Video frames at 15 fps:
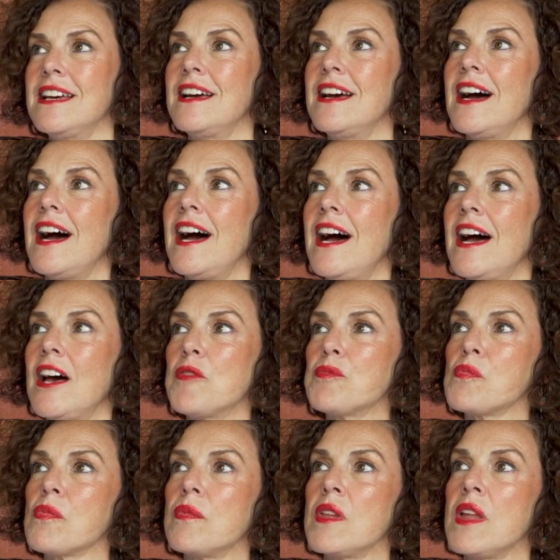And
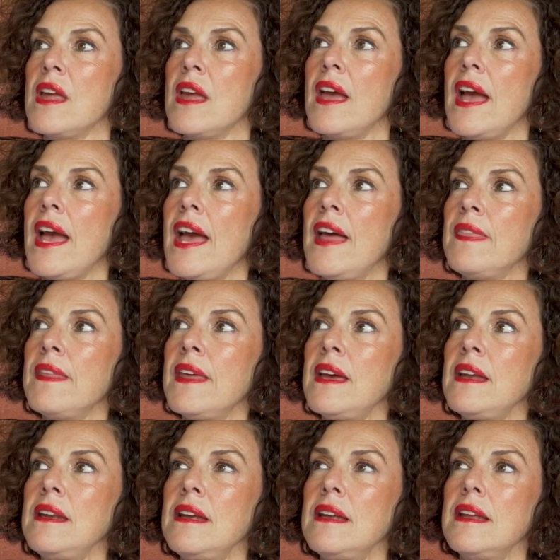then
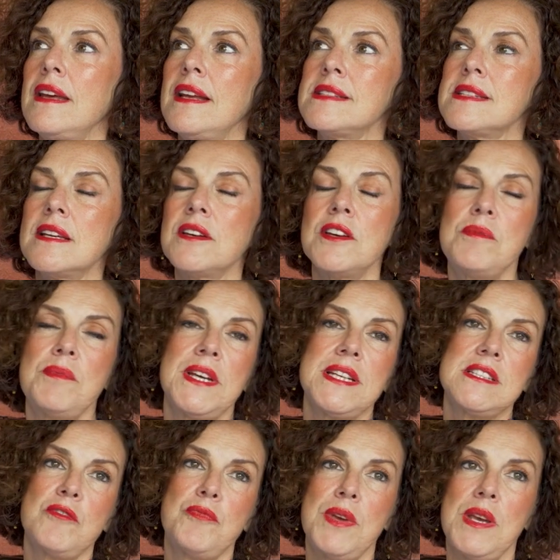it's a good mix of
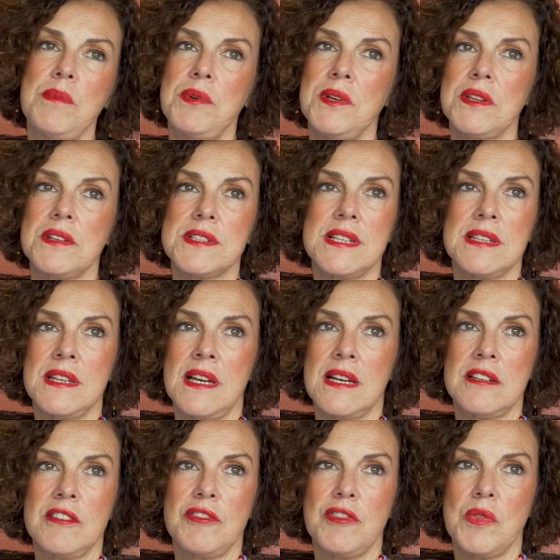people. There's a lot of
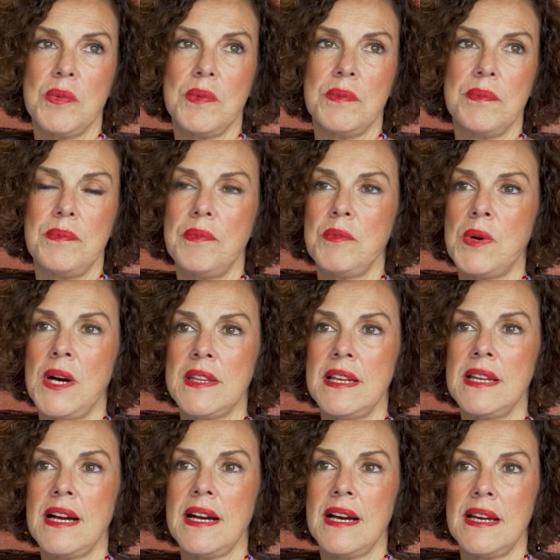
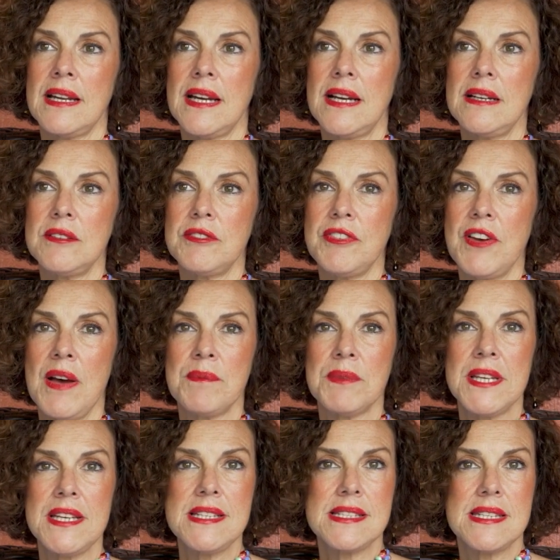Guadalajara families
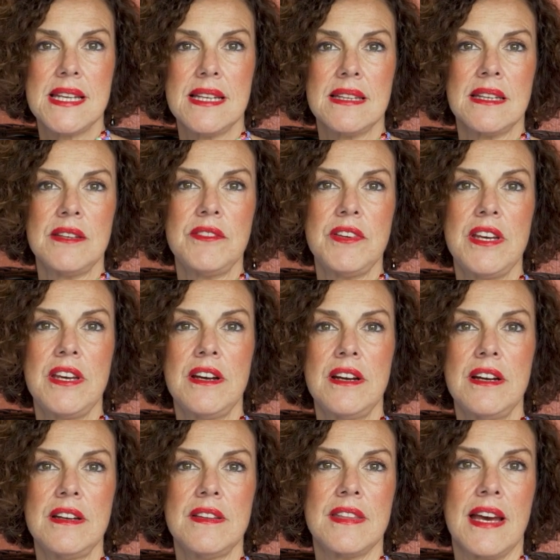that live here
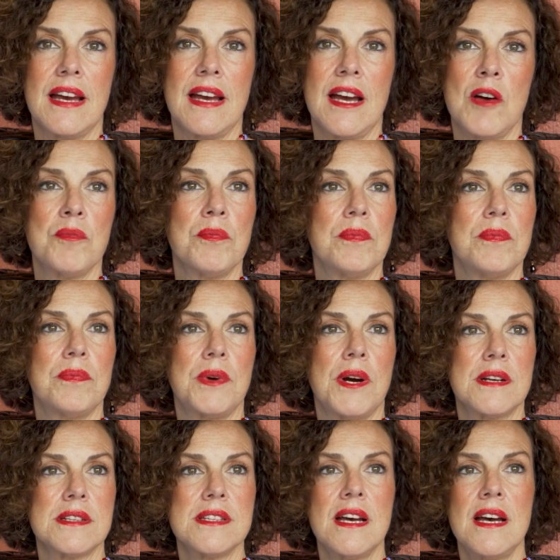that come
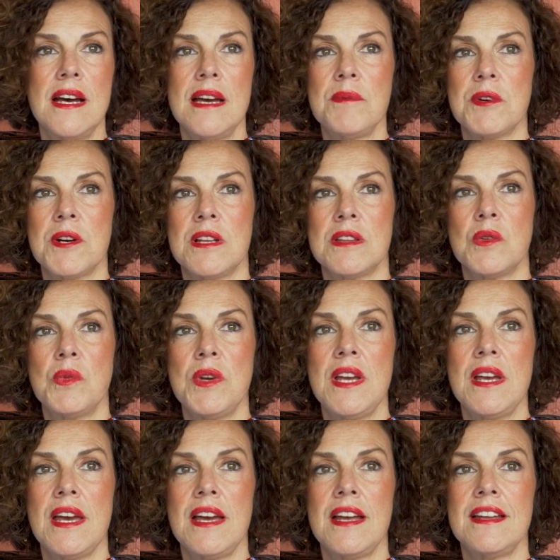part-time or on the
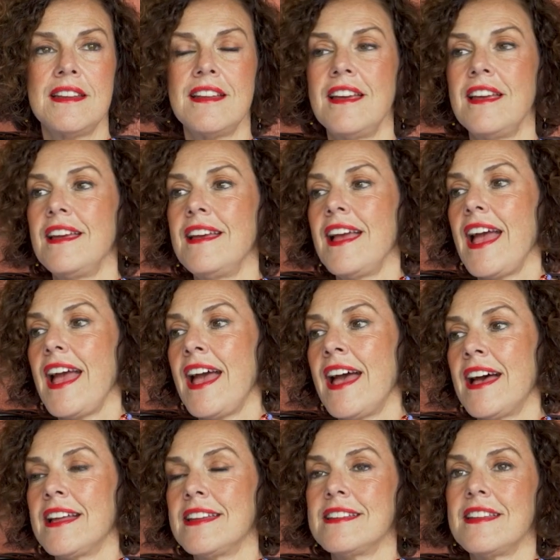weekend,
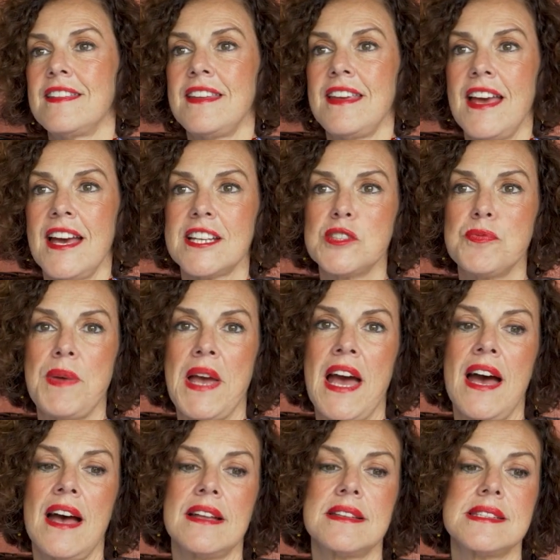and the expats,